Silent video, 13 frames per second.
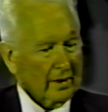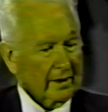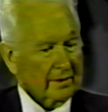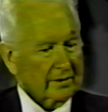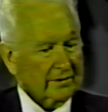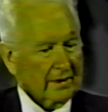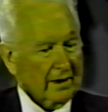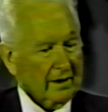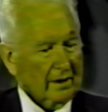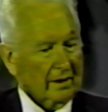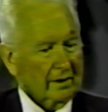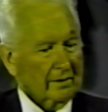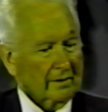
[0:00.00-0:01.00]
in
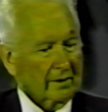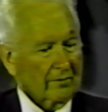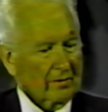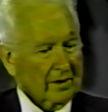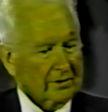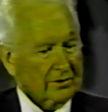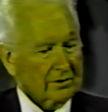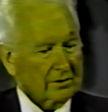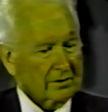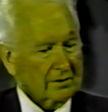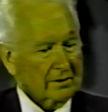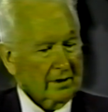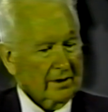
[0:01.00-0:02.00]
studying the
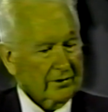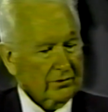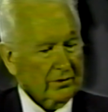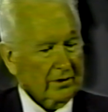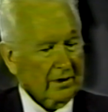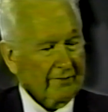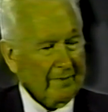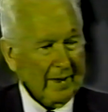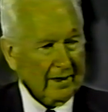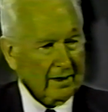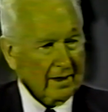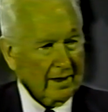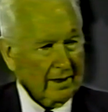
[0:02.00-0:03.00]
religious history of
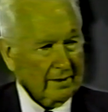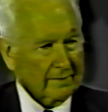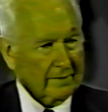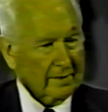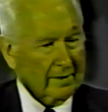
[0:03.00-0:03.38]
mankind,